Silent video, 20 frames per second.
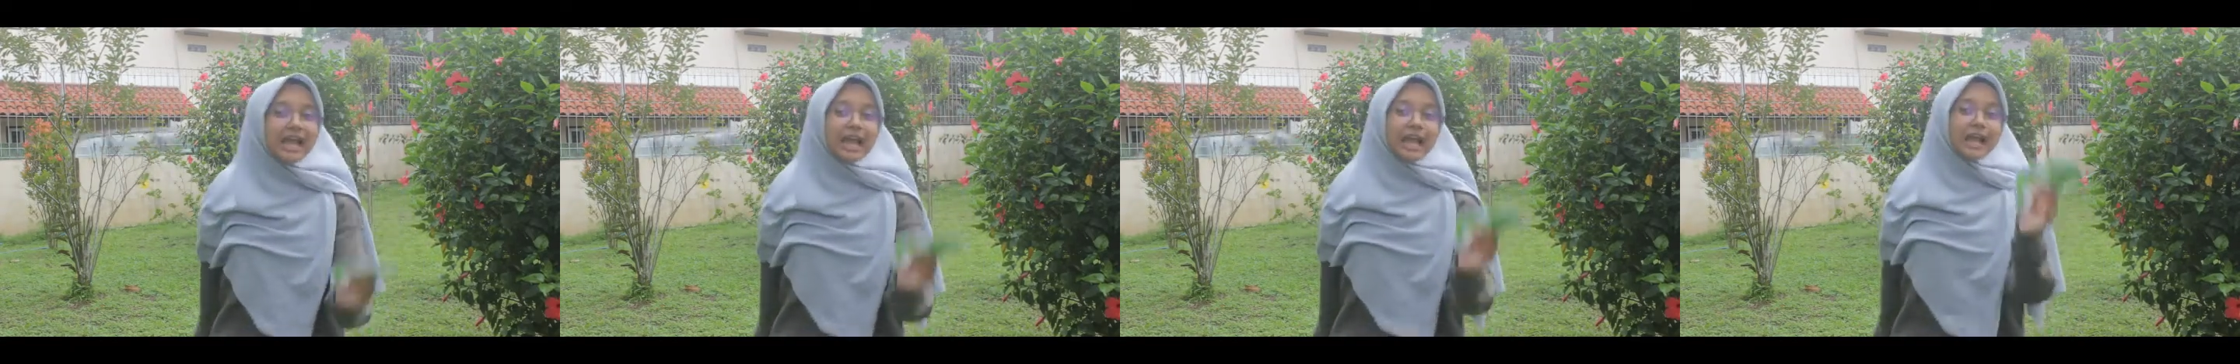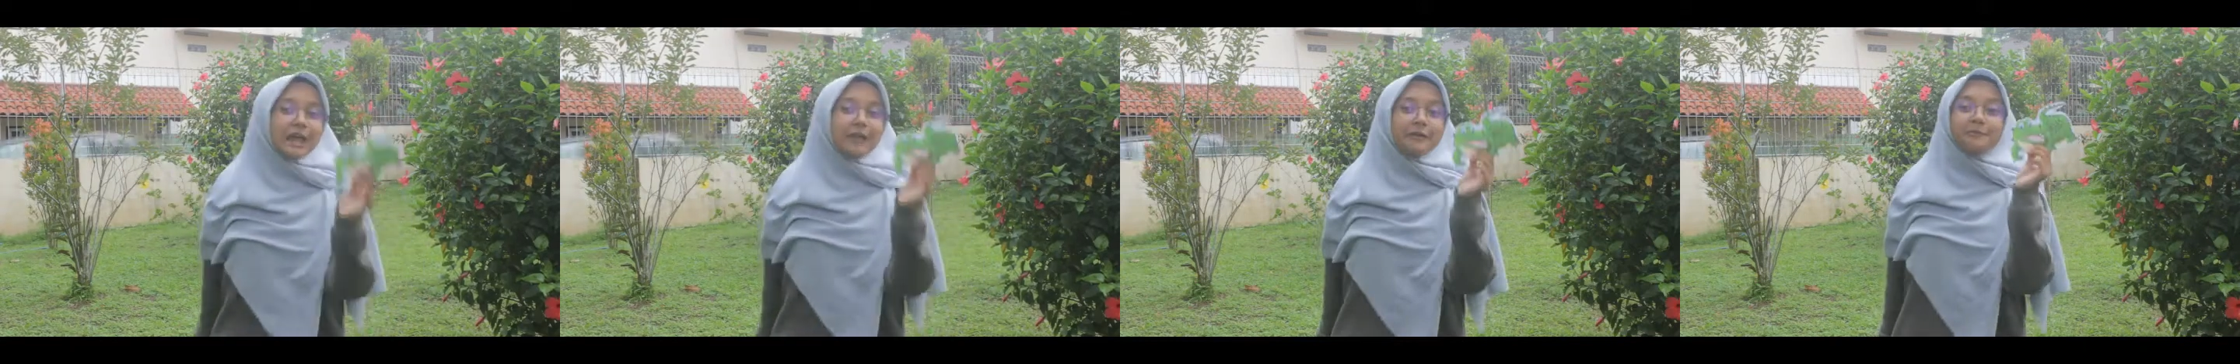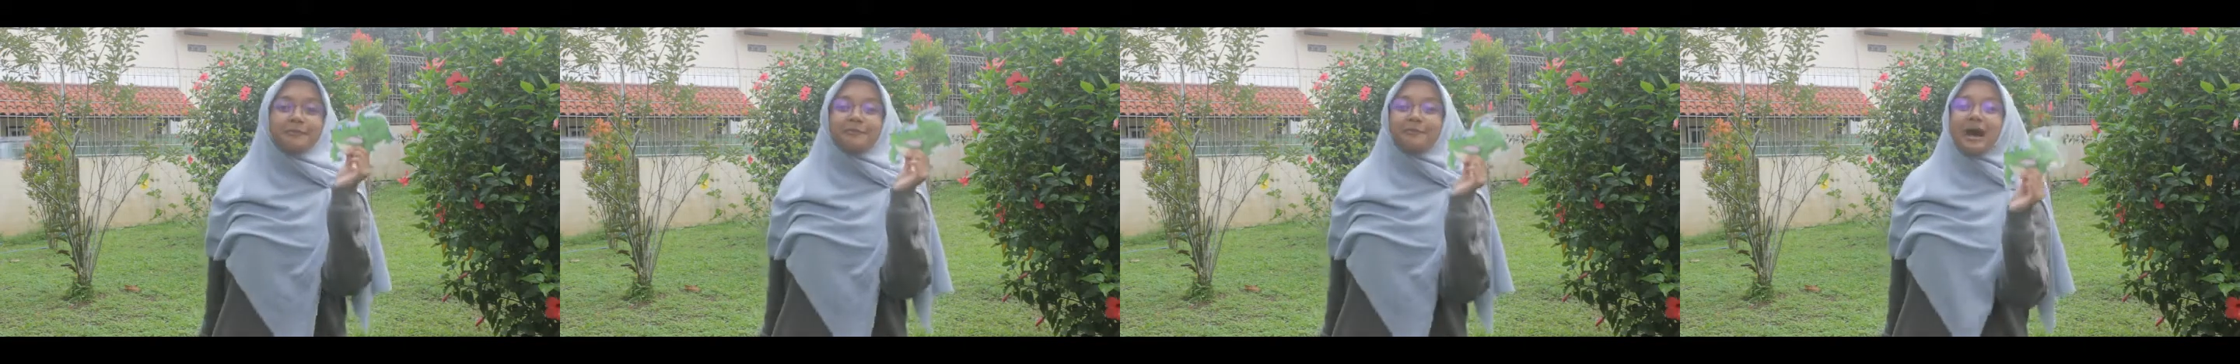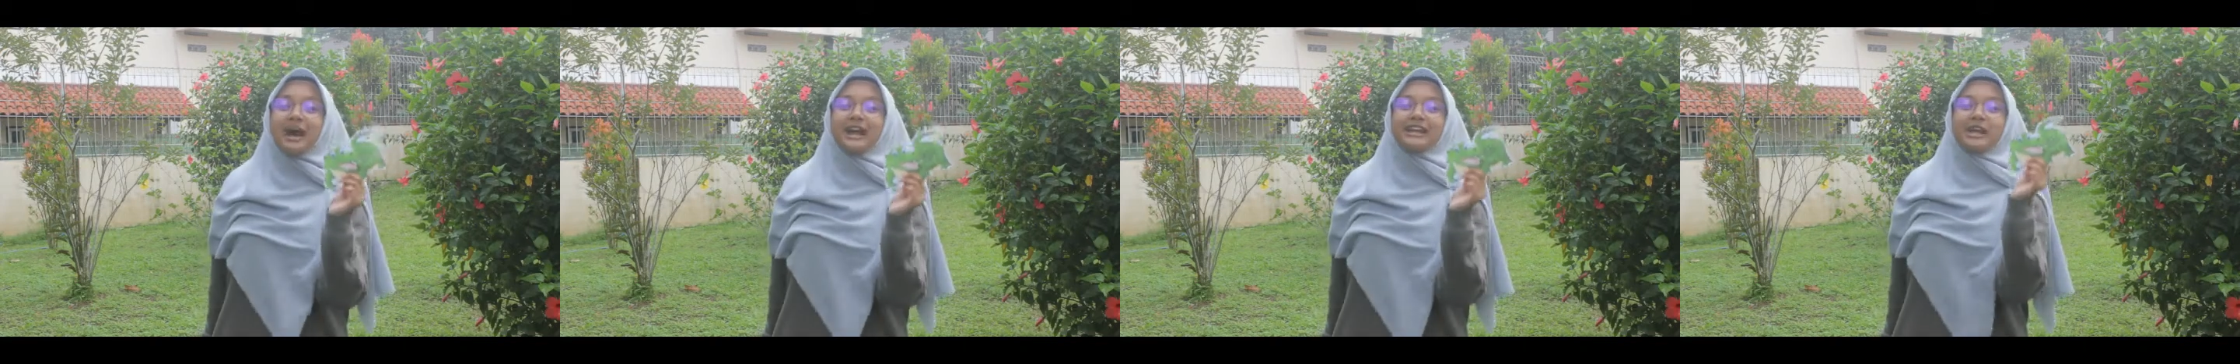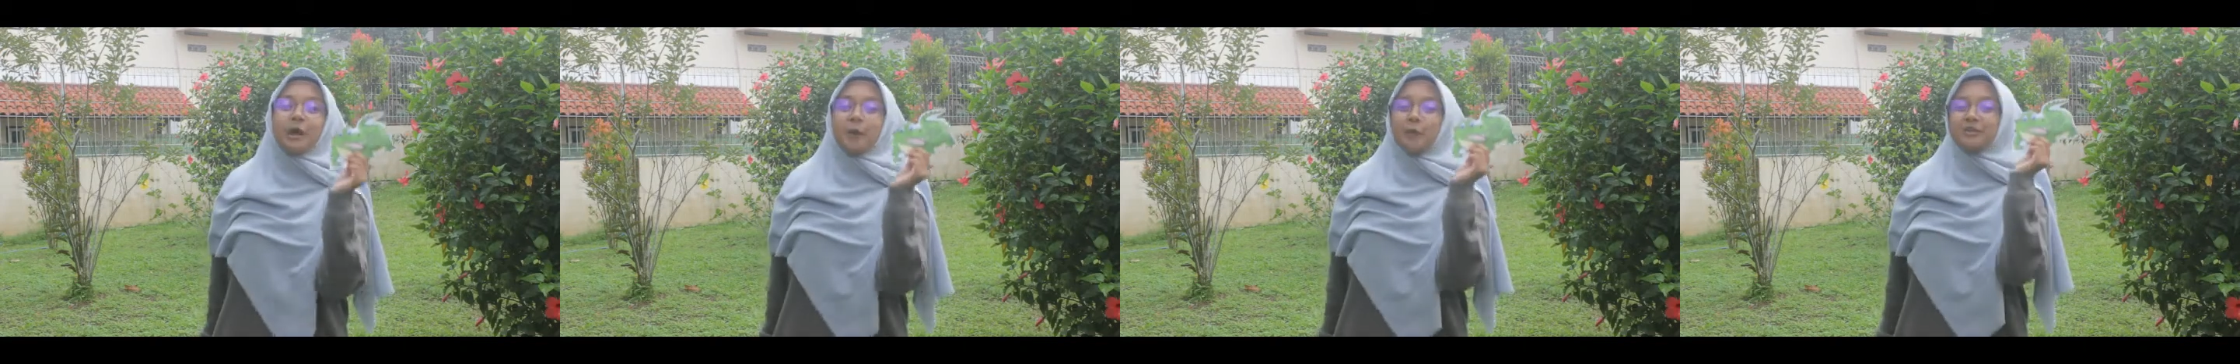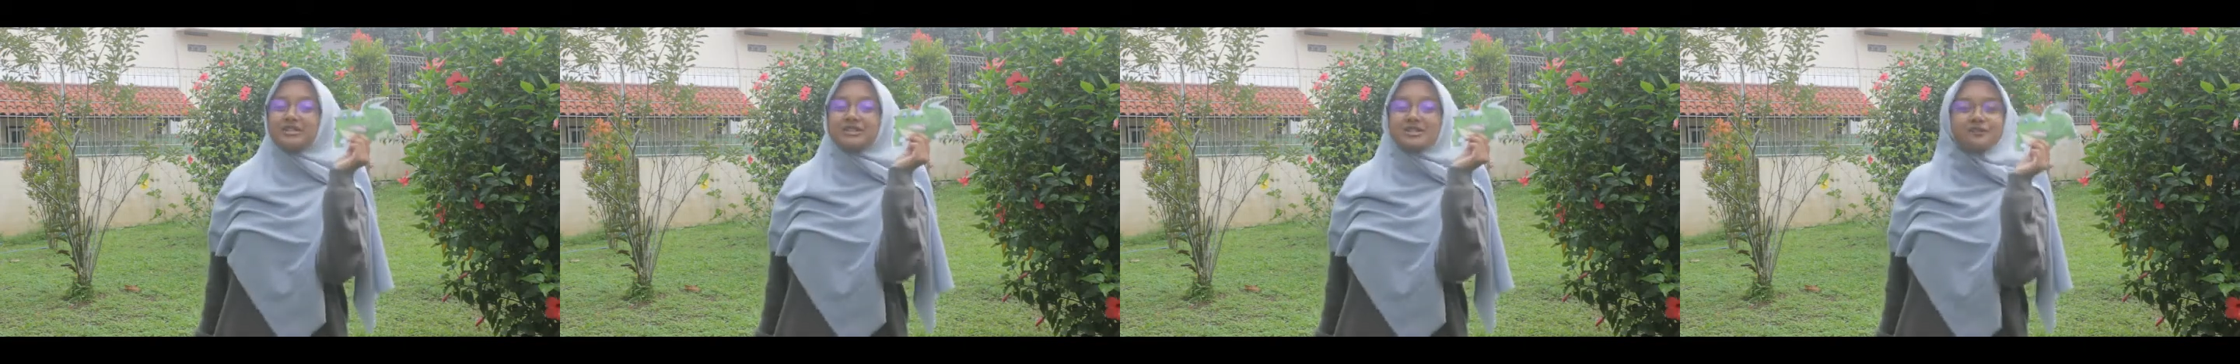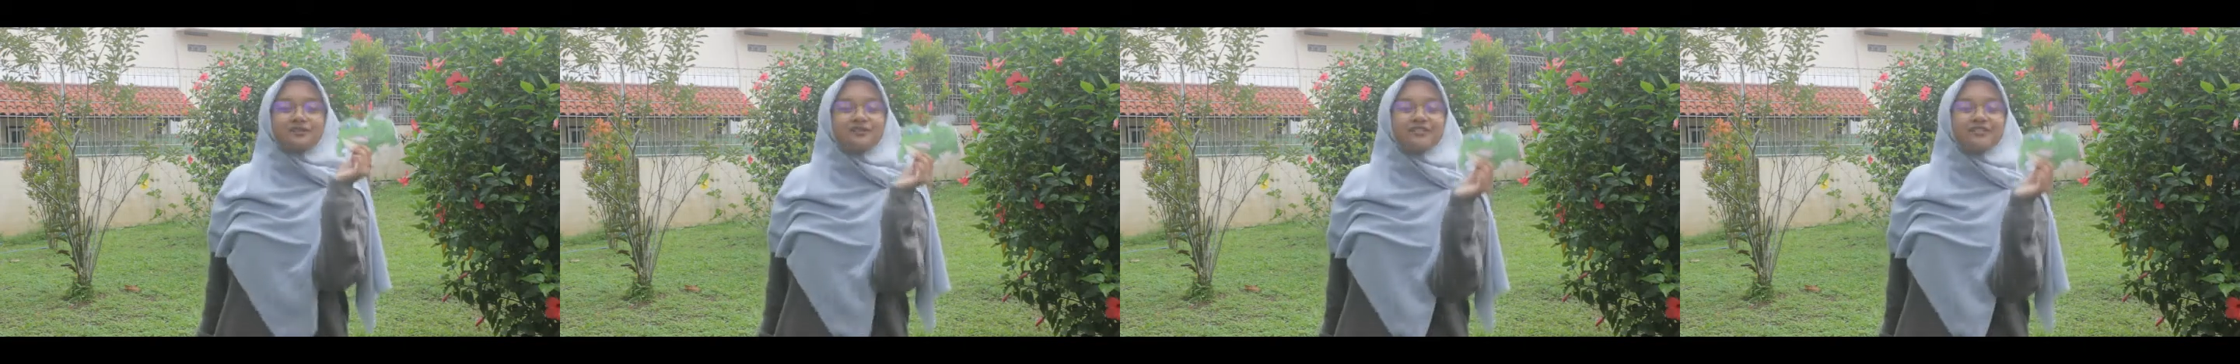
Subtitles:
and Baya was